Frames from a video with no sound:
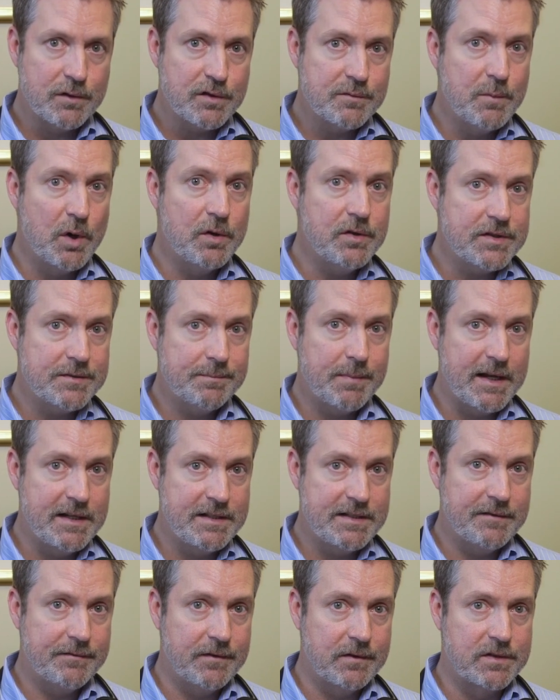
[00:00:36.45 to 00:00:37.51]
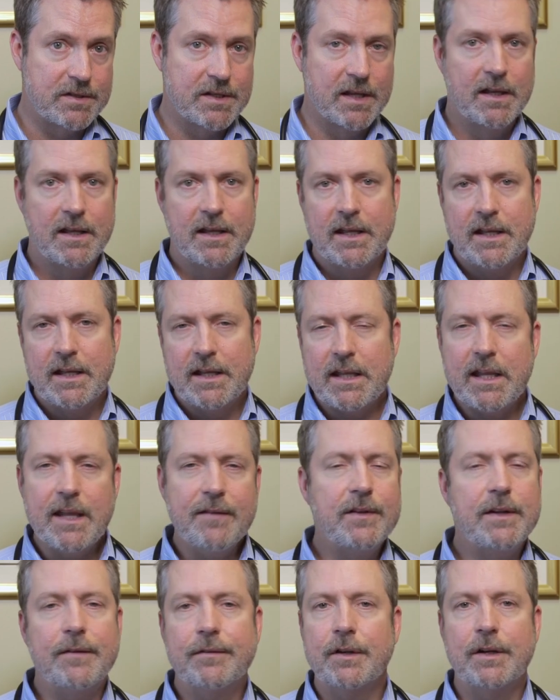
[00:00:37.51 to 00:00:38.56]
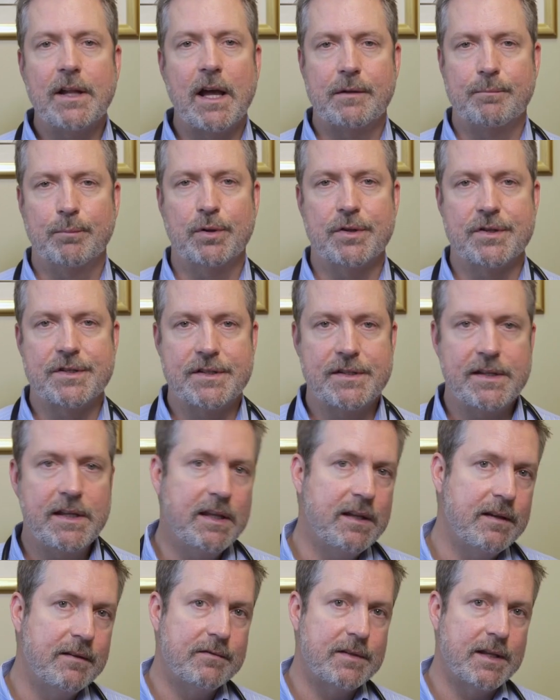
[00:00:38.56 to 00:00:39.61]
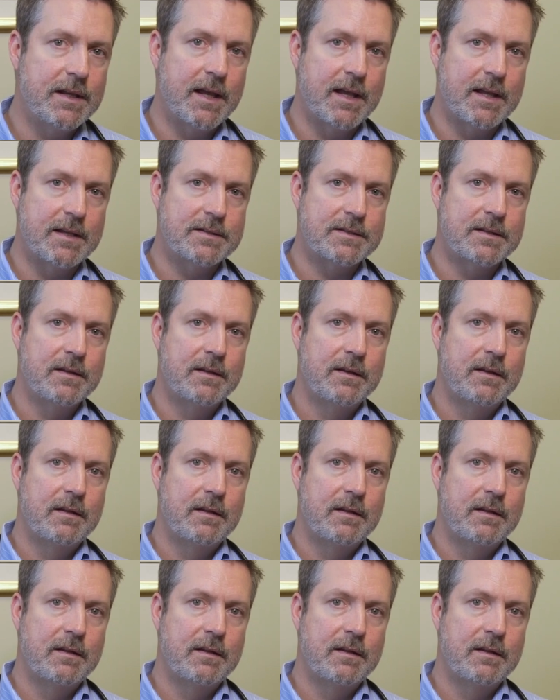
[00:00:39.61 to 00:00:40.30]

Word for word: most spicy foods, even if they're not perceived as